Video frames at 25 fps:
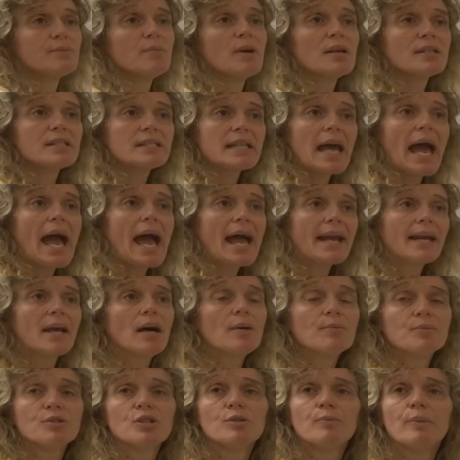must add
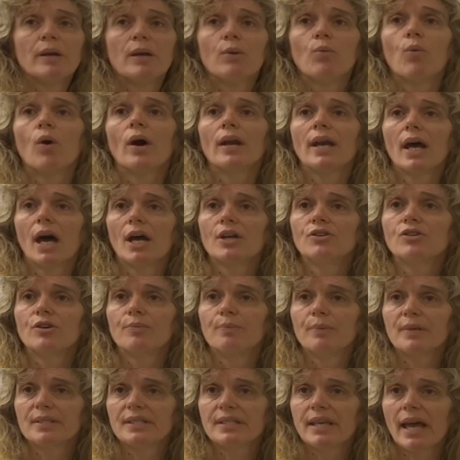up to be
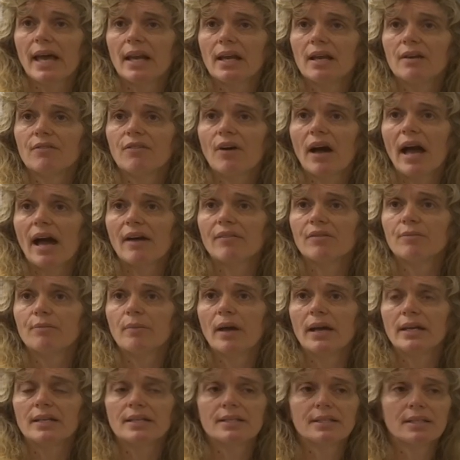100% if I haven't
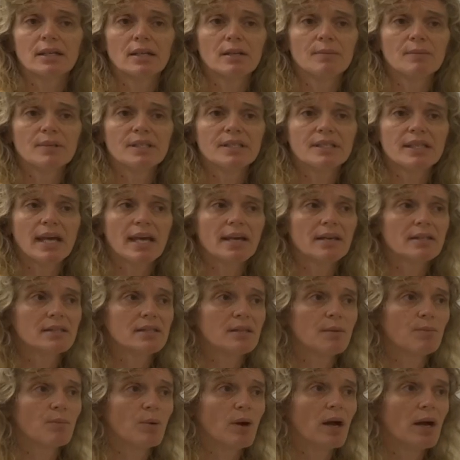made a silly mistake
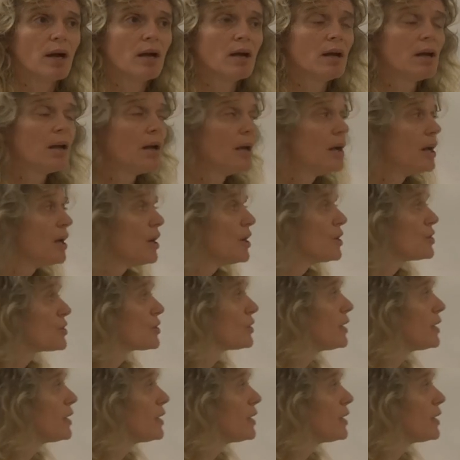somewhere. So